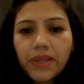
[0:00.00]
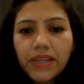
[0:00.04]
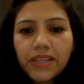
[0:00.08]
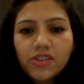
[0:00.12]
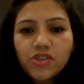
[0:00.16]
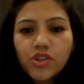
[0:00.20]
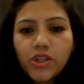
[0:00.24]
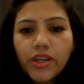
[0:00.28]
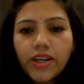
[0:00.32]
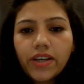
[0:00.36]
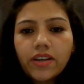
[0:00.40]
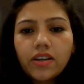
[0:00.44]

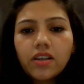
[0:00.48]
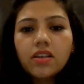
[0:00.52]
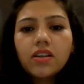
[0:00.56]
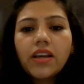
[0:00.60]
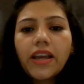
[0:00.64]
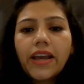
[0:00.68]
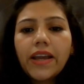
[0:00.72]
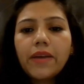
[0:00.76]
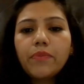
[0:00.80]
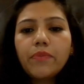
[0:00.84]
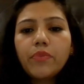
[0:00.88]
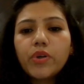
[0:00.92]
paycheck,
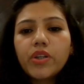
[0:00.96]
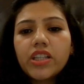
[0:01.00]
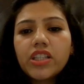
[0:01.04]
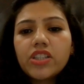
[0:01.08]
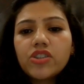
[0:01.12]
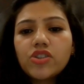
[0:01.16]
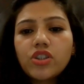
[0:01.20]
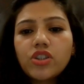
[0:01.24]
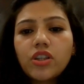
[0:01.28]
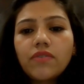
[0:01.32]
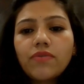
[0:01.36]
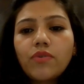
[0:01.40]
and
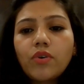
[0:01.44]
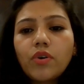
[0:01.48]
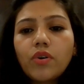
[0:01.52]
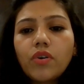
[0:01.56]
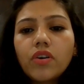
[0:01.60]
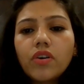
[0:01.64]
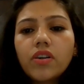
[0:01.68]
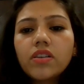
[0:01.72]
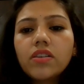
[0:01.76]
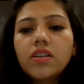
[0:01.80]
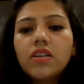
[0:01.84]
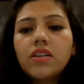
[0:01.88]
potential
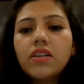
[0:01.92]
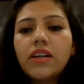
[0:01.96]
for